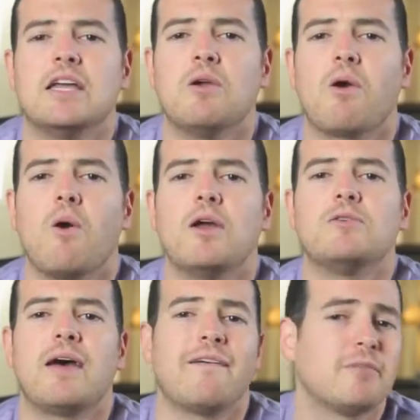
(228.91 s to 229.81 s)
you're going
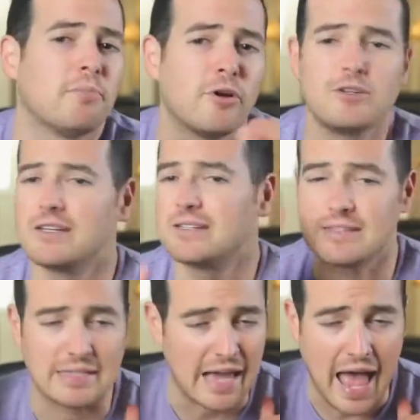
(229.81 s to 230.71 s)
to have to
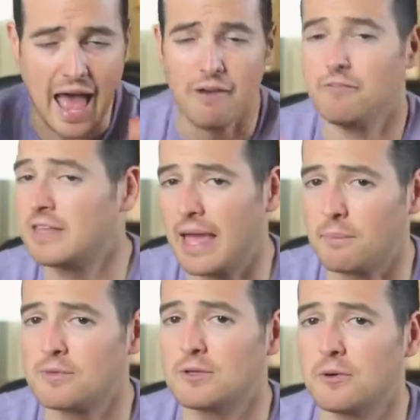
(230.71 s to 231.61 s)
purchase half the
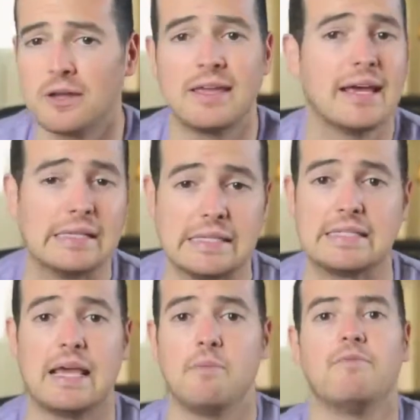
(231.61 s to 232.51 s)
games in order to get the
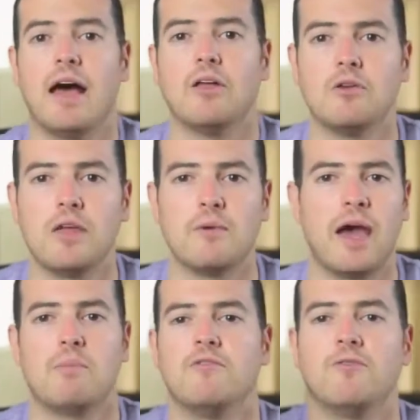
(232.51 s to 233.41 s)
same value that you
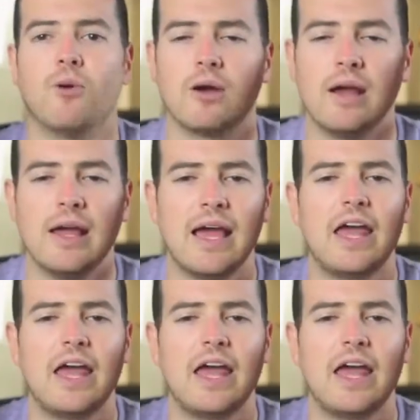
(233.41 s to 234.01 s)
had before,